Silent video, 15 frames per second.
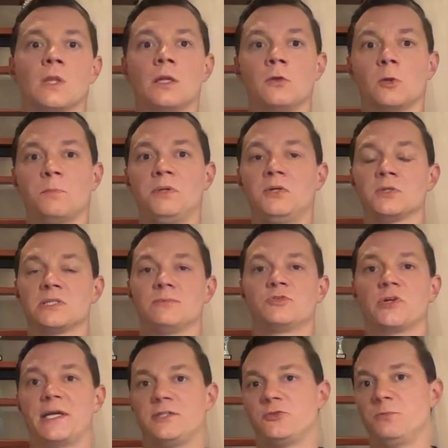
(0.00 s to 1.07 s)
Not because I'm
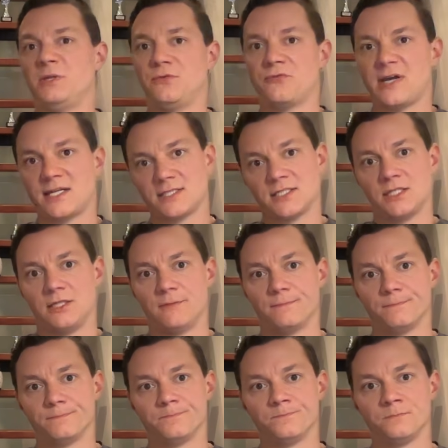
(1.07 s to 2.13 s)
trying to be fancy,
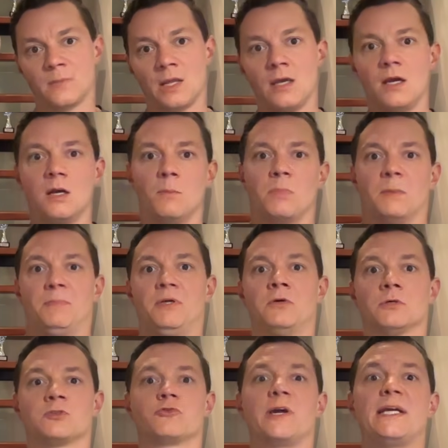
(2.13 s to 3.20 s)
but
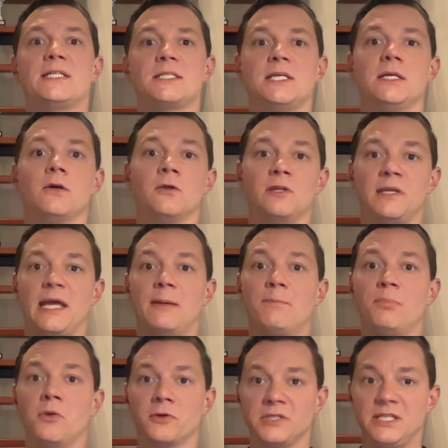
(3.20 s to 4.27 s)
because racing on an
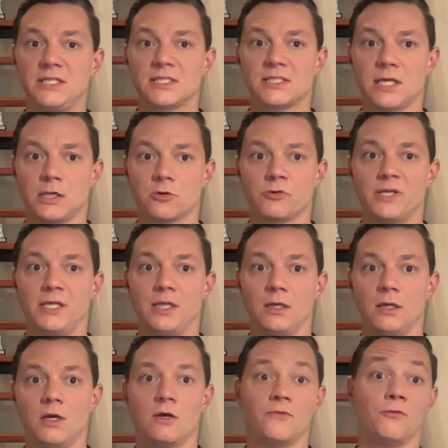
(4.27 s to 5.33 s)
employee's salary
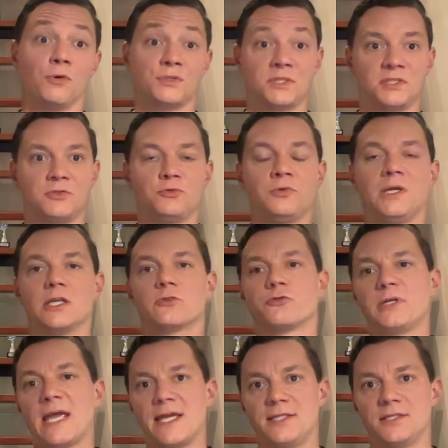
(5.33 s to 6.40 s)
forces you to get
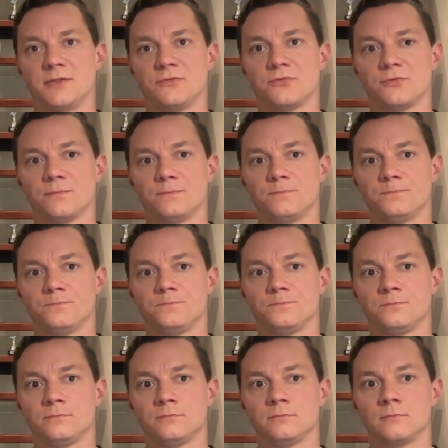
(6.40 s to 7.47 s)
creative.
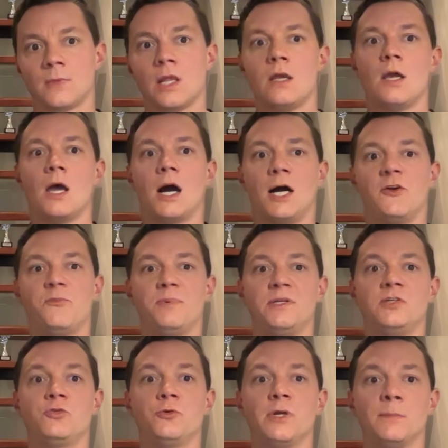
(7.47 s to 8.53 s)
I've
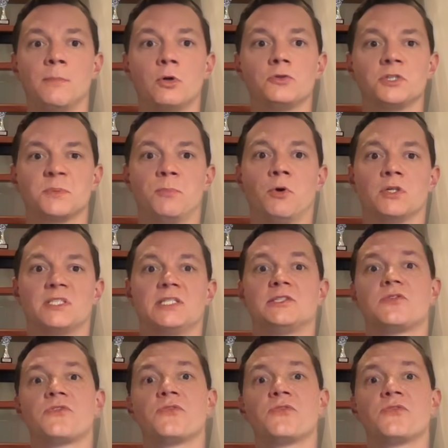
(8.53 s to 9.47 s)
been doing motorsport since